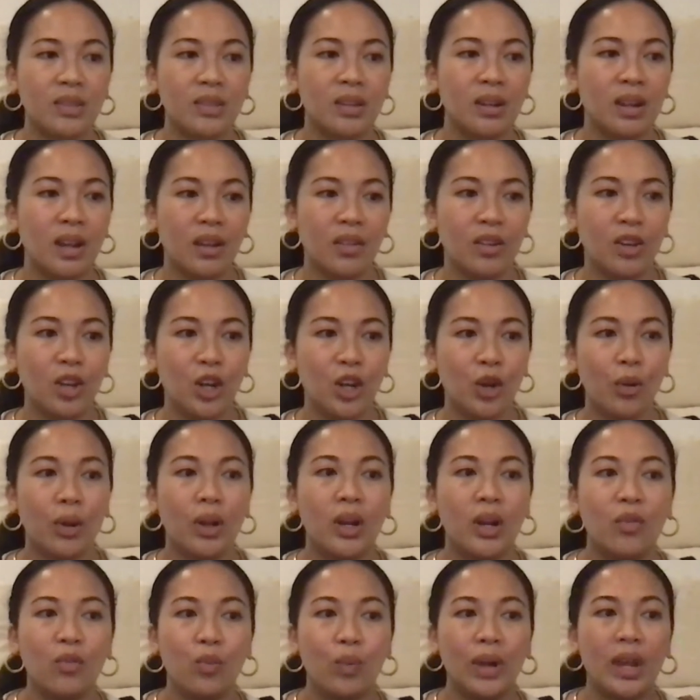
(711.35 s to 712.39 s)
And, you know, and
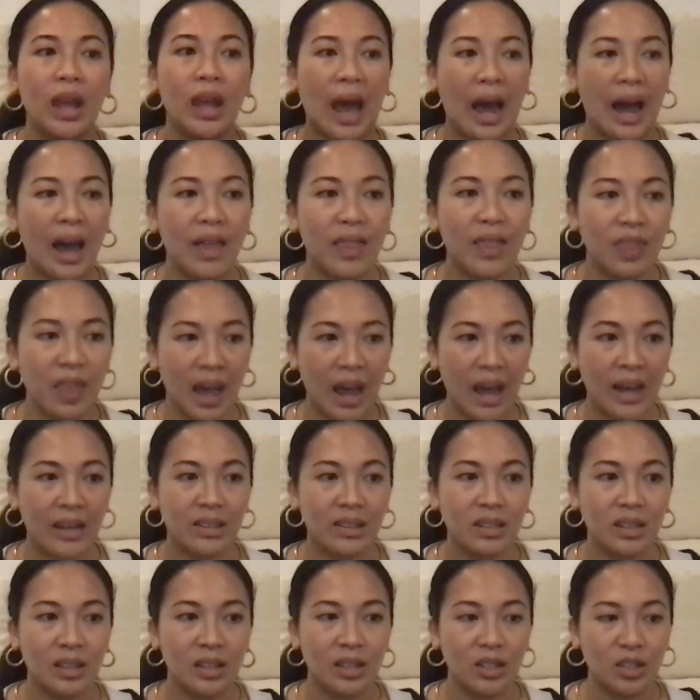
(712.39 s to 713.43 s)
if we had that
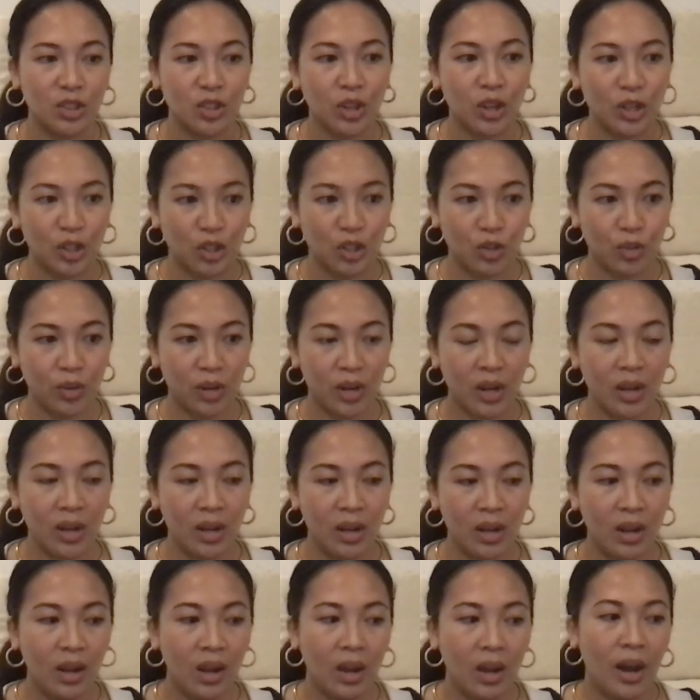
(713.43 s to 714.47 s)
in this country,
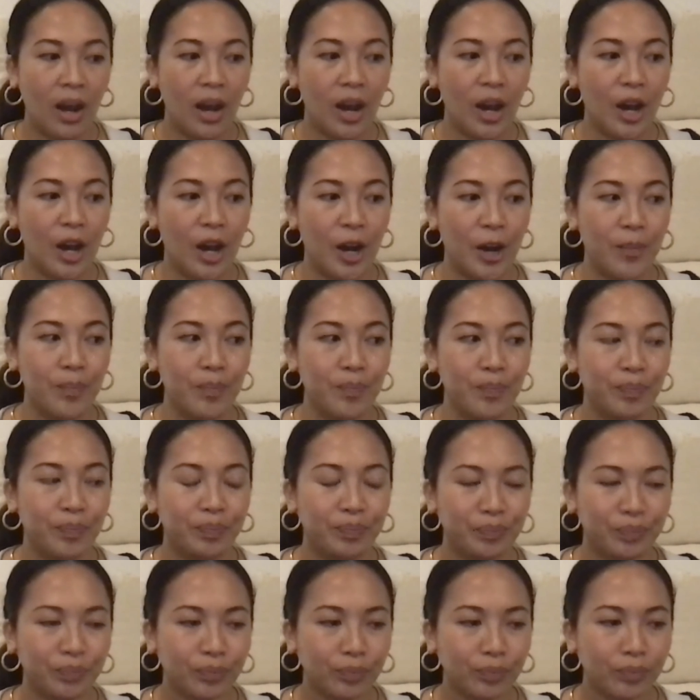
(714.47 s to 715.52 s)
and
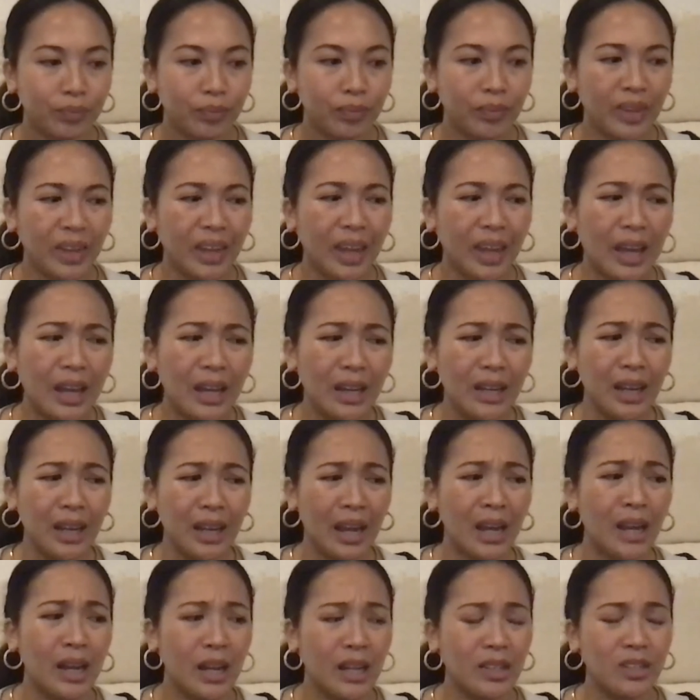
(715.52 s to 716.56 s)

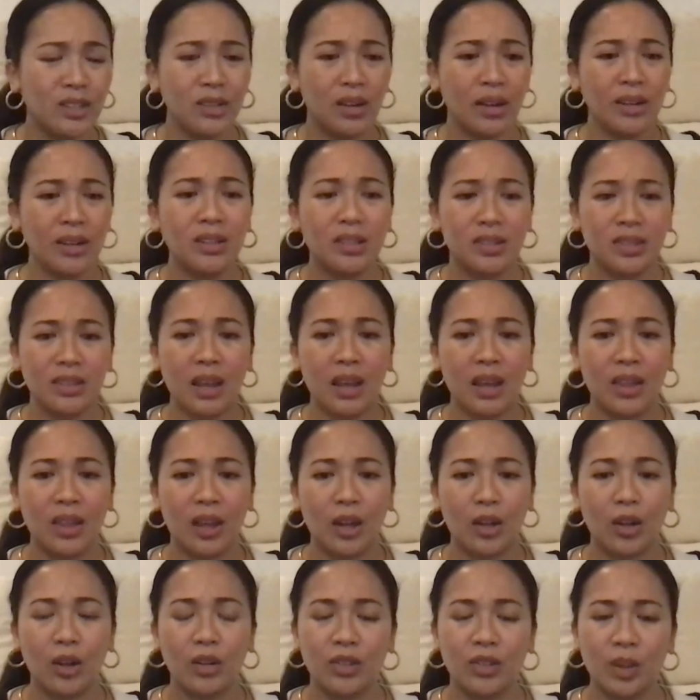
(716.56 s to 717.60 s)
again, it's not to say
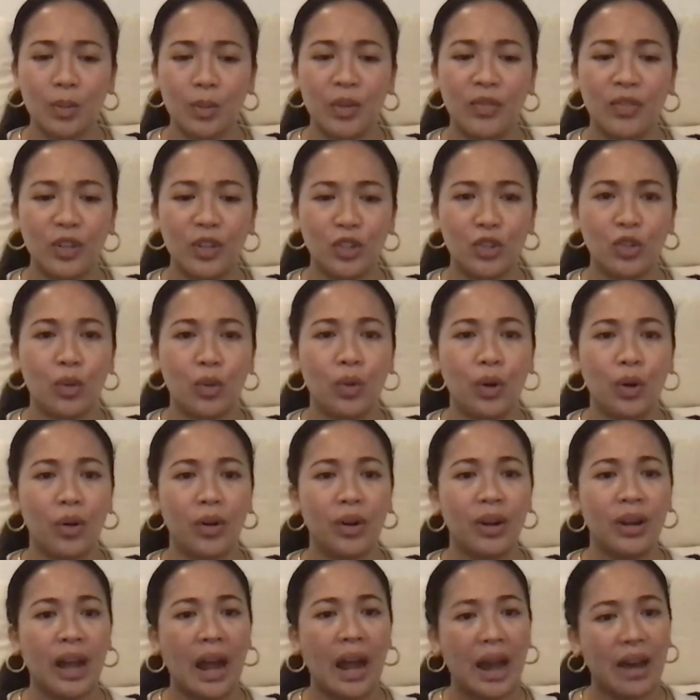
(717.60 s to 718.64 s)
that some of us don't
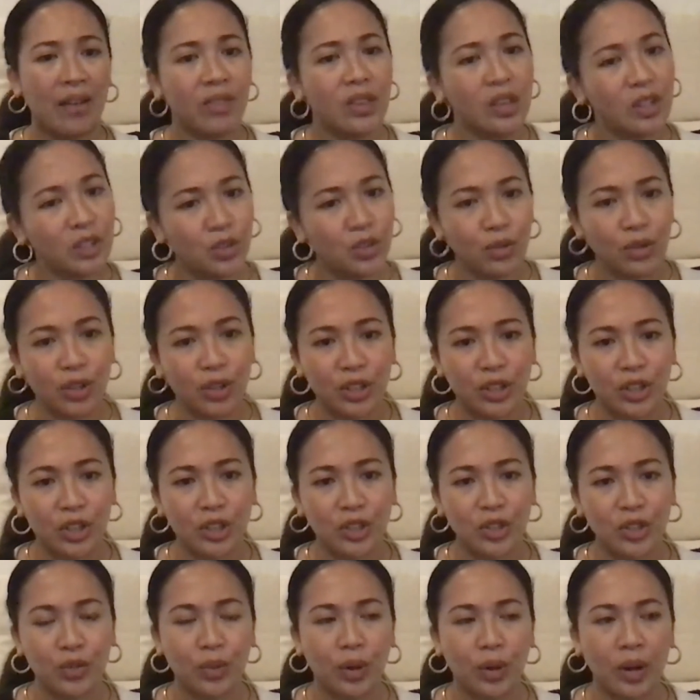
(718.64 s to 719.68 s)
already have these
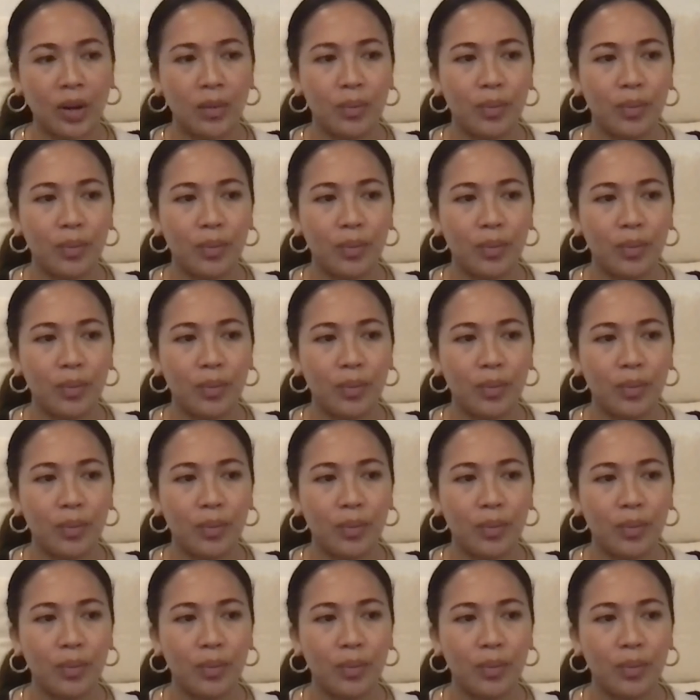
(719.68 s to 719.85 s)
traditions, right?